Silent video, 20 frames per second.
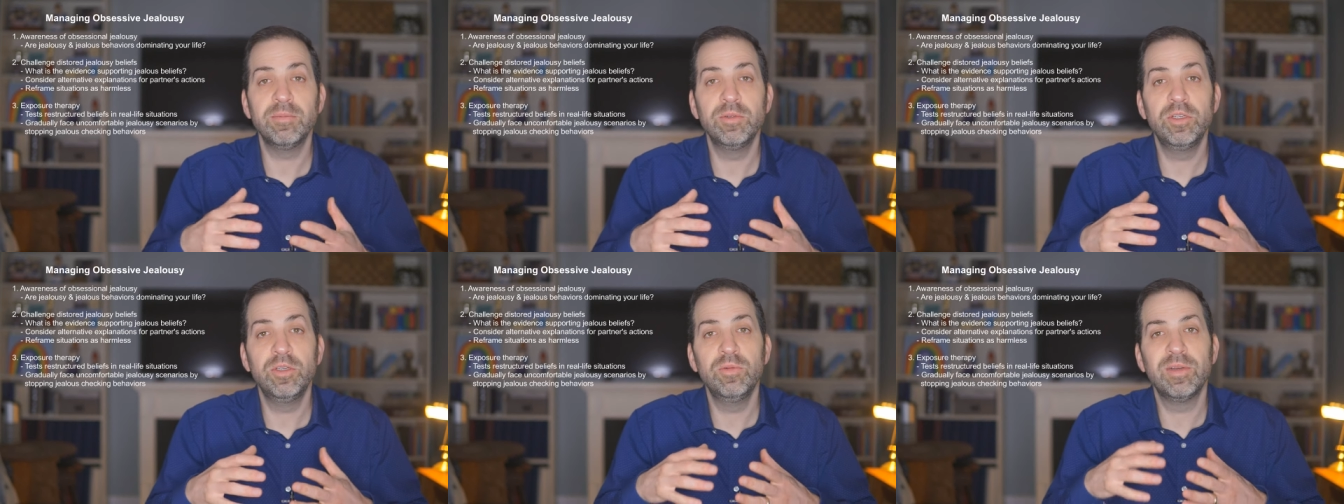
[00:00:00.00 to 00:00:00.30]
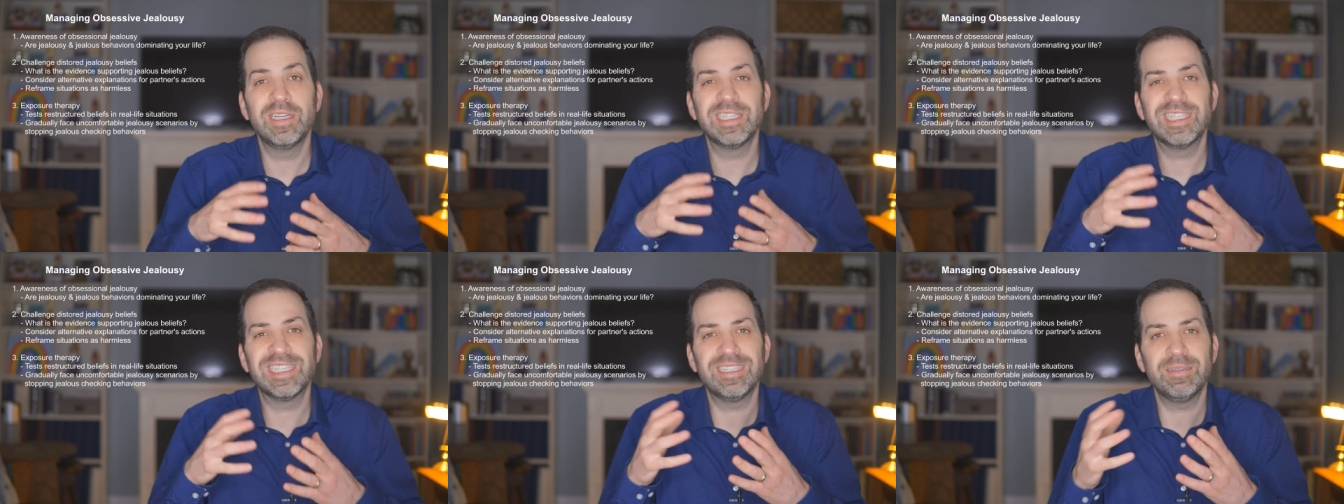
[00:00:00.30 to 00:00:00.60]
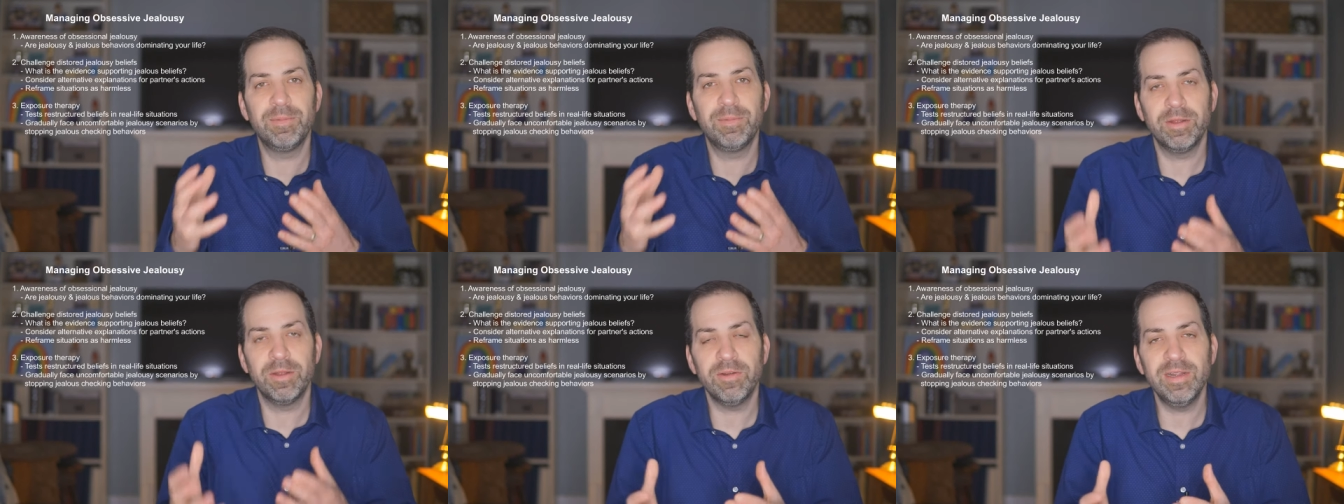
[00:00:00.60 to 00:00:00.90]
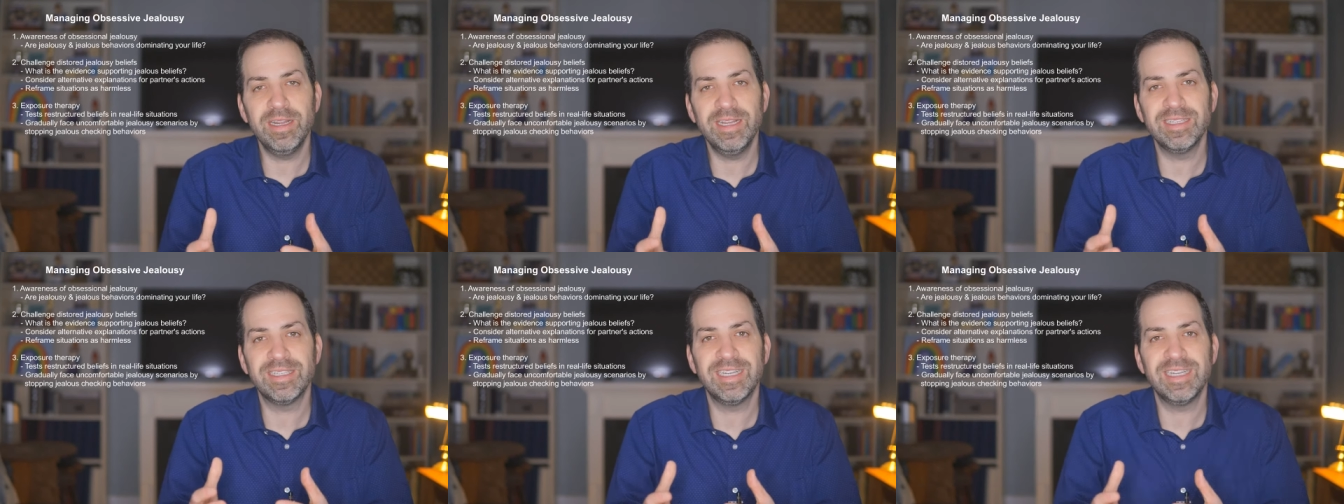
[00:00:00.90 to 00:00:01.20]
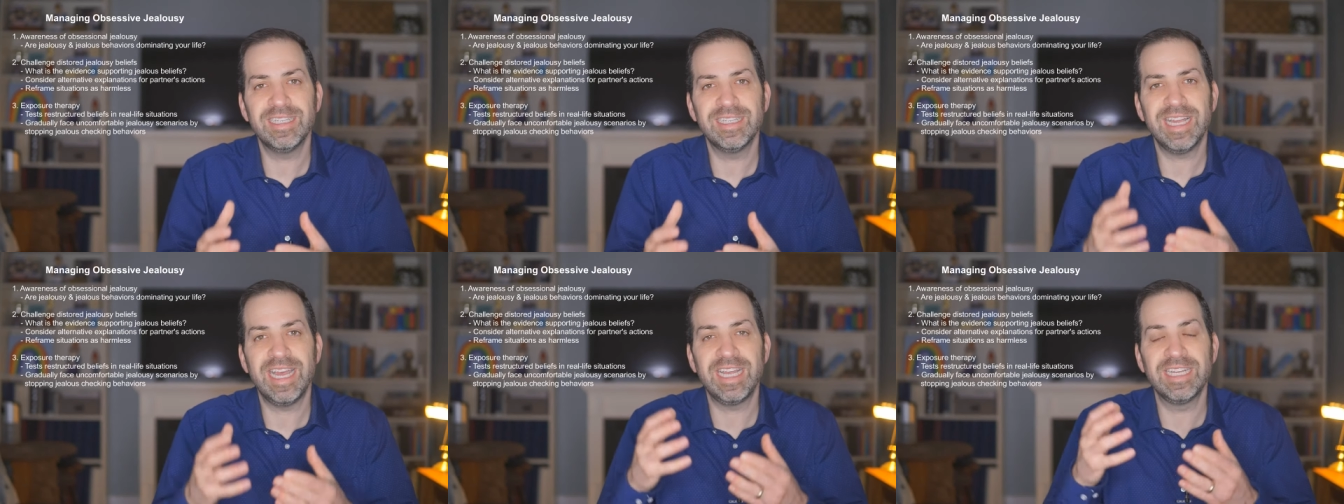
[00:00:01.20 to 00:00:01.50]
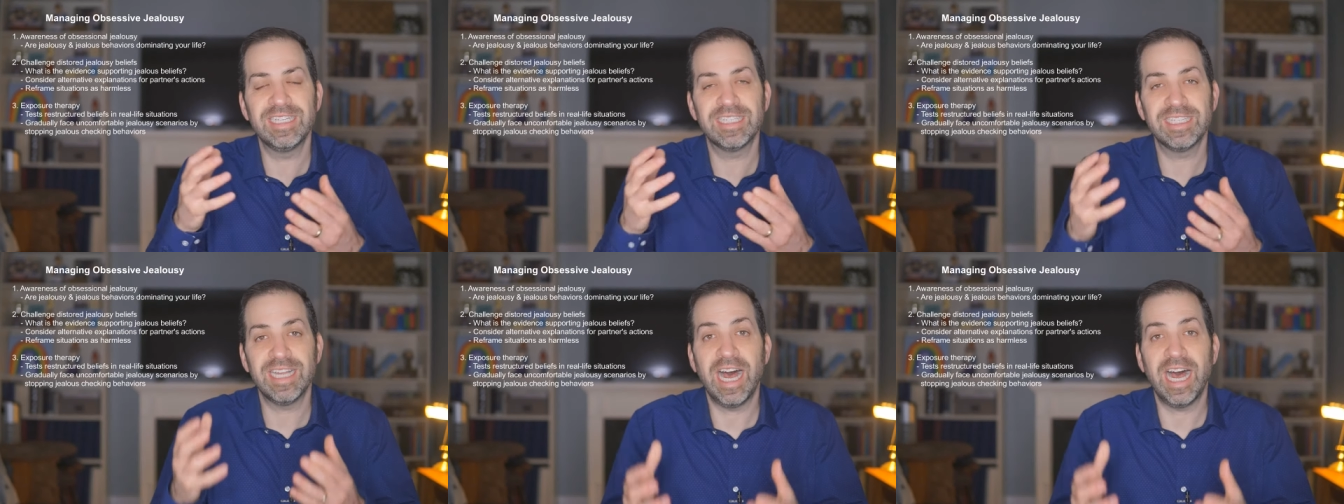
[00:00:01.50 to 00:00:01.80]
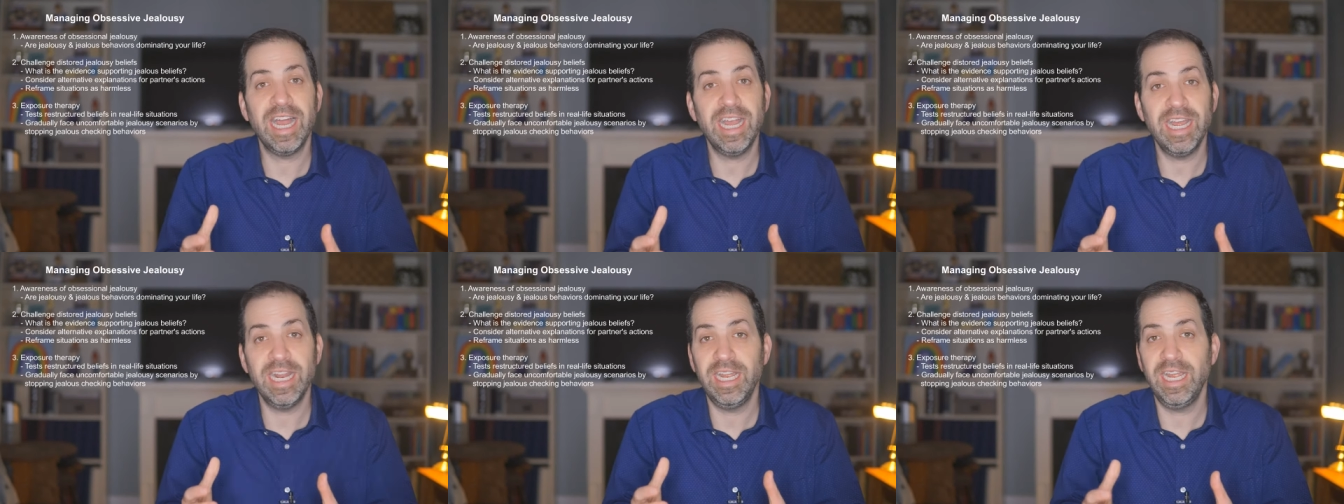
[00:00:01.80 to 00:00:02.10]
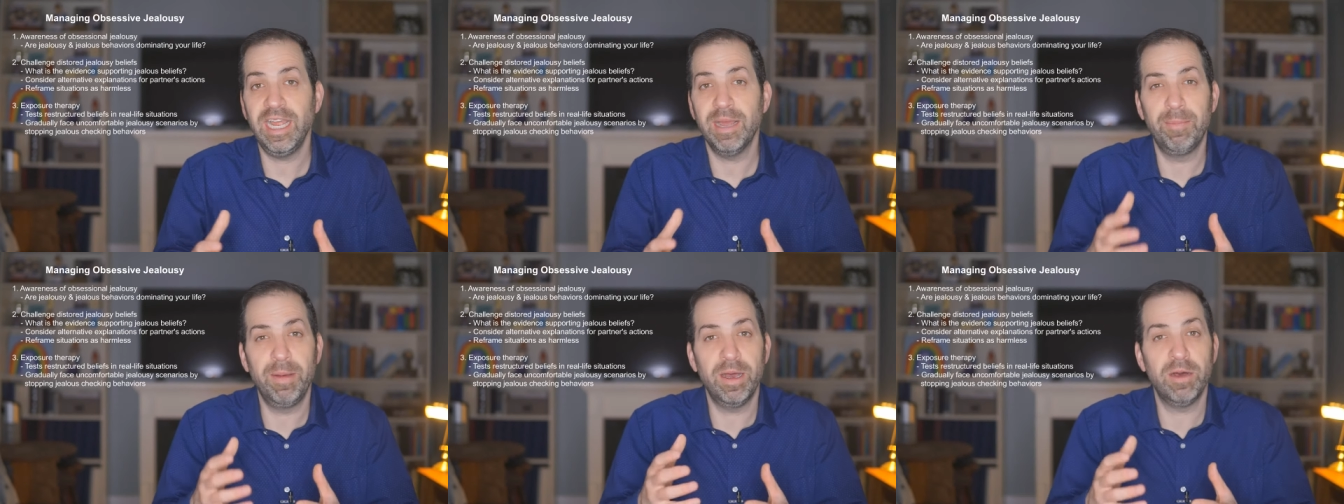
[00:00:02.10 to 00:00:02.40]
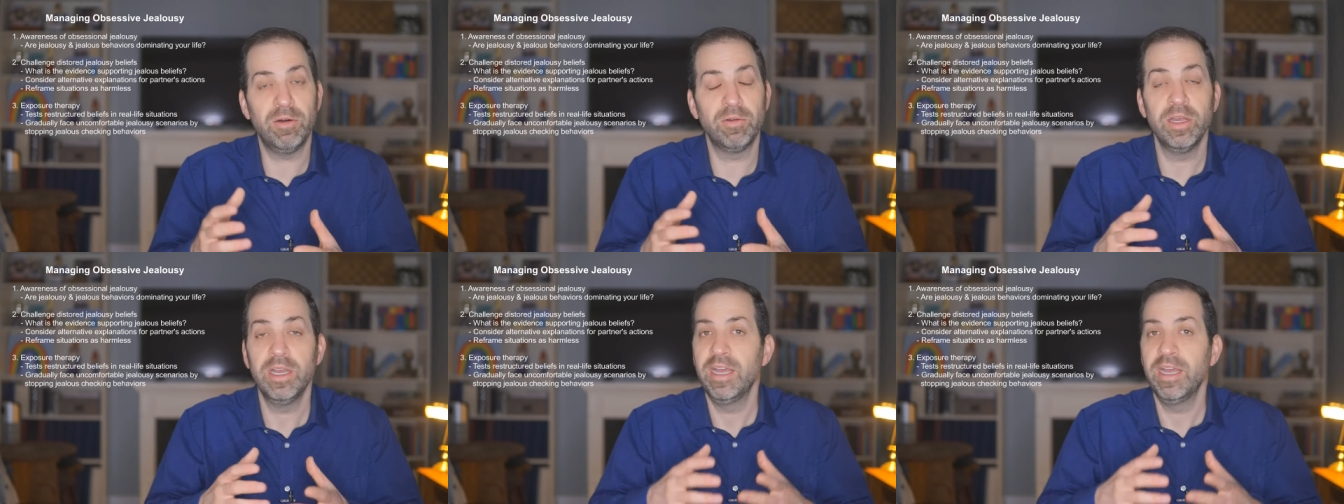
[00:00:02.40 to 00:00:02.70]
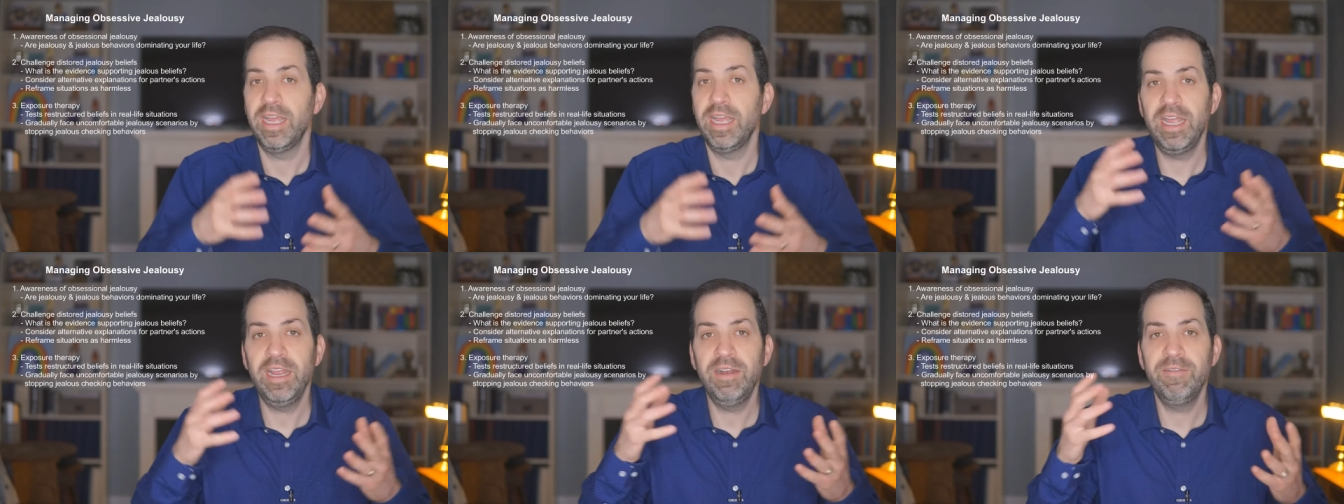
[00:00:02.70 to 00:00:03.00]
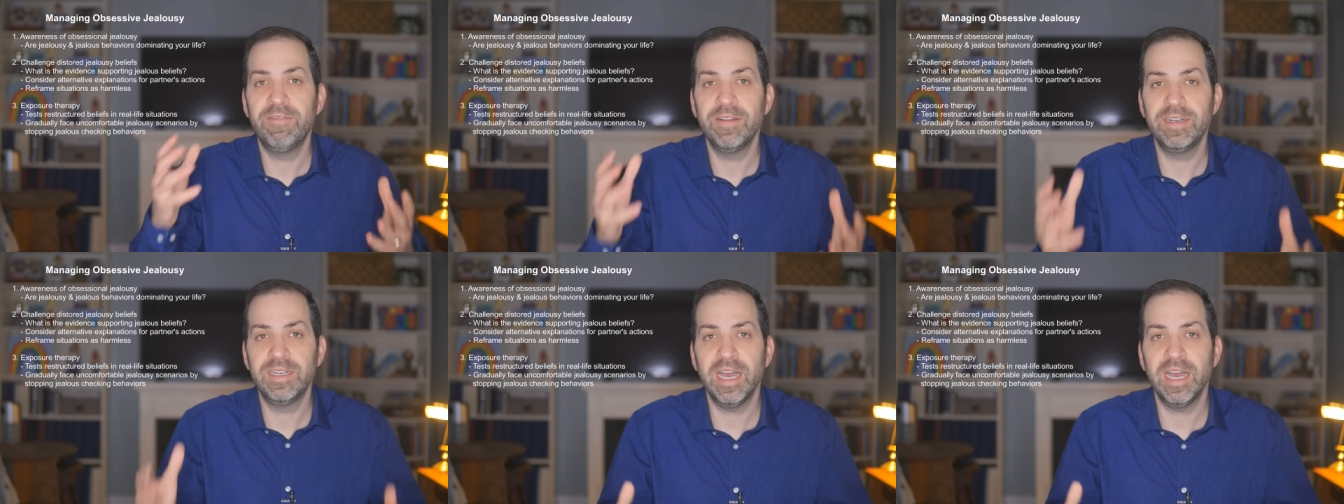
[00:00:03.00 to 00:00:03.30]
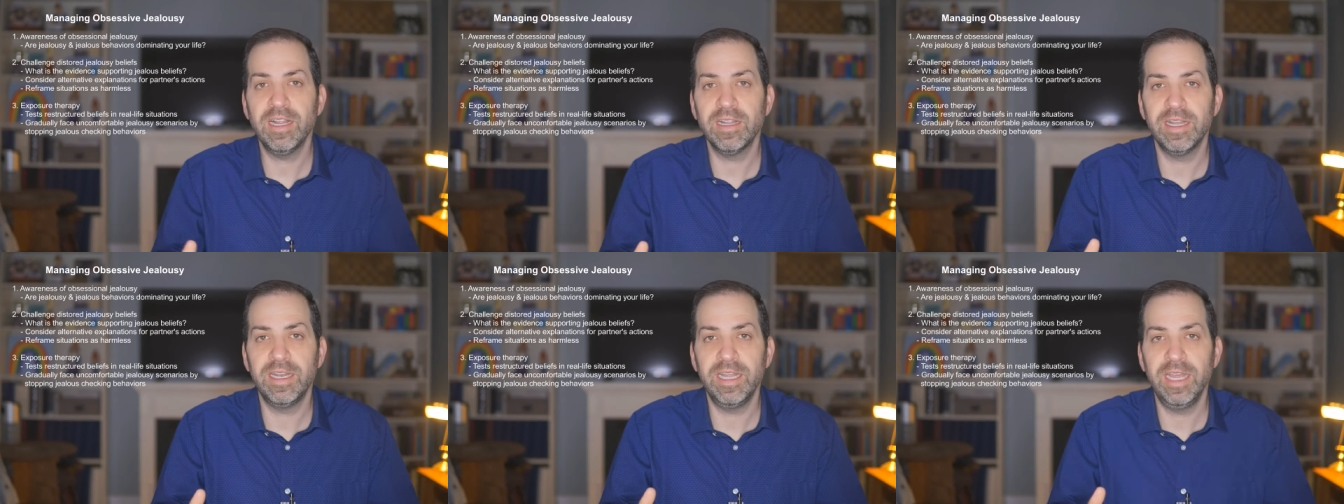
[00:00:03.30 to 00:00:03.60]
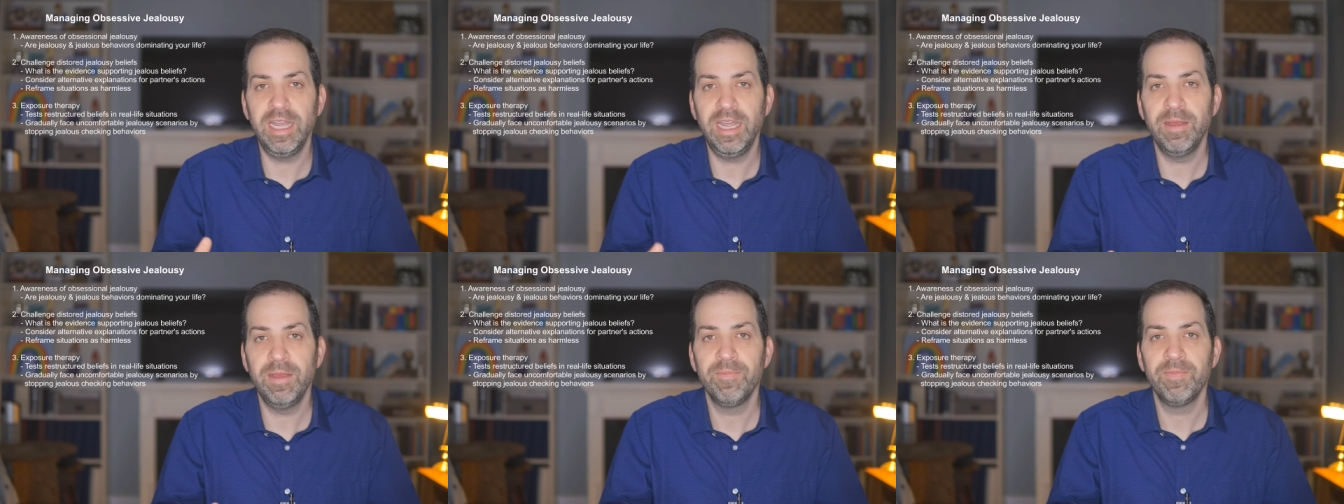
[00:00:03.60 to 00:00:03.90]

to experience his anxiety about infidelity